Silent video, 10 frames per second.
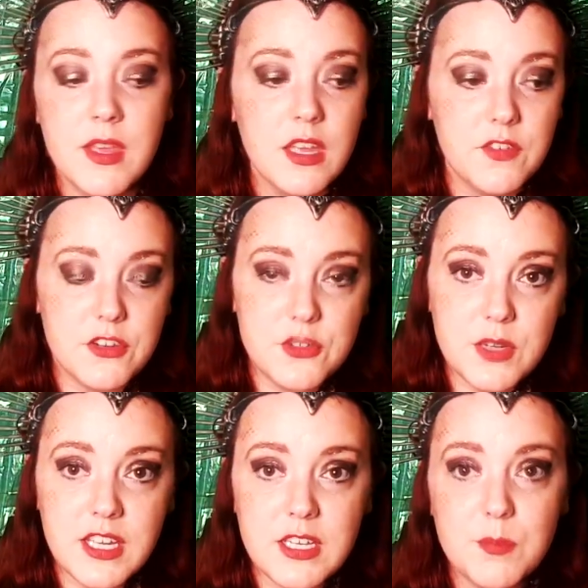If you're
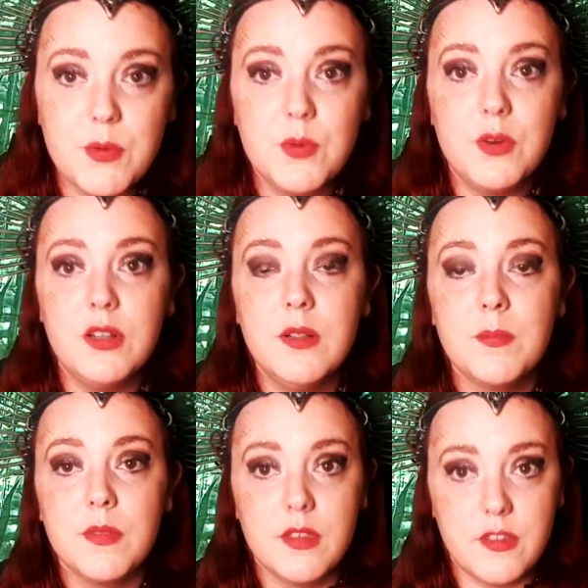doing it in a pool,
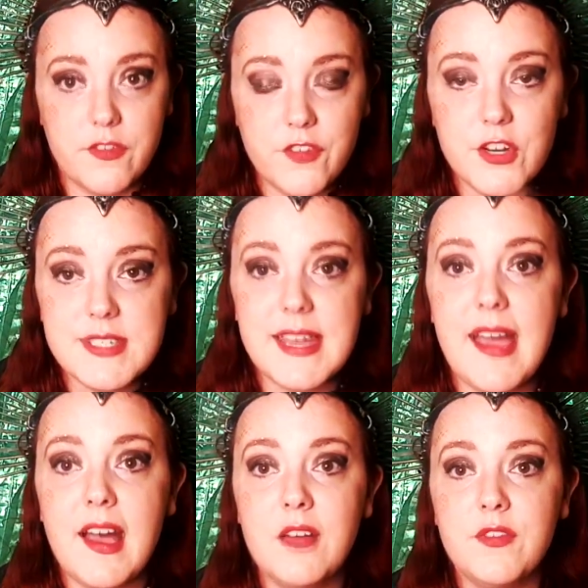the first
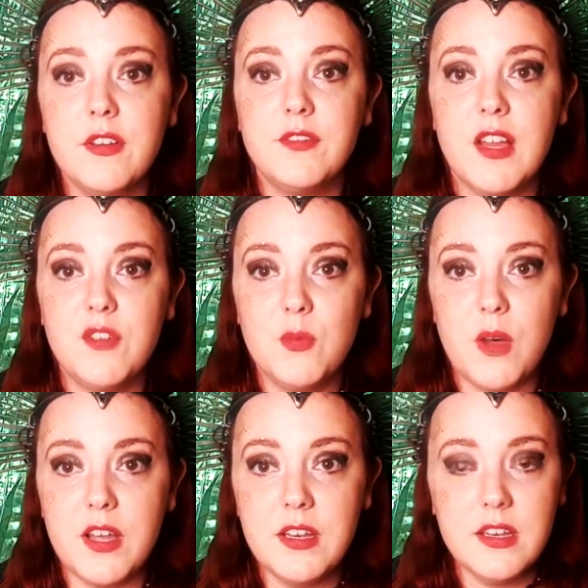half of level
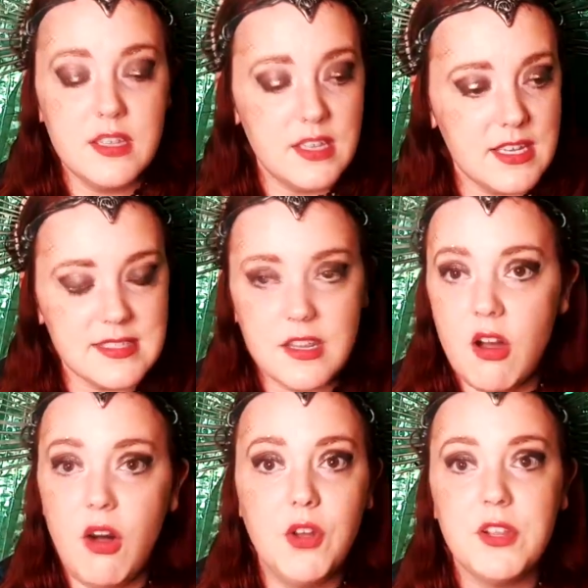1 is
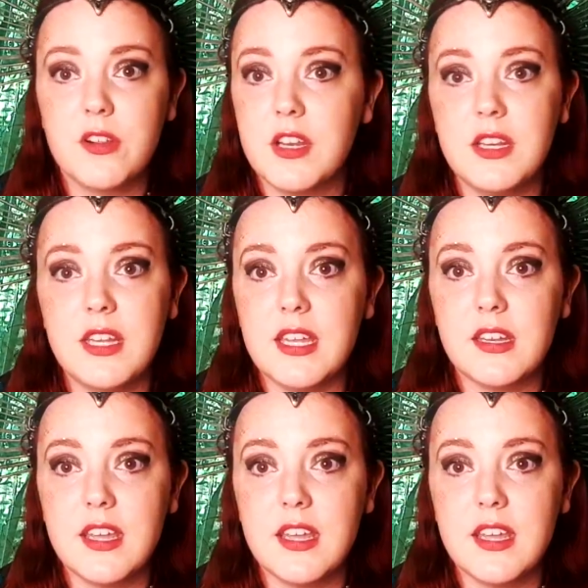all you're gonna need.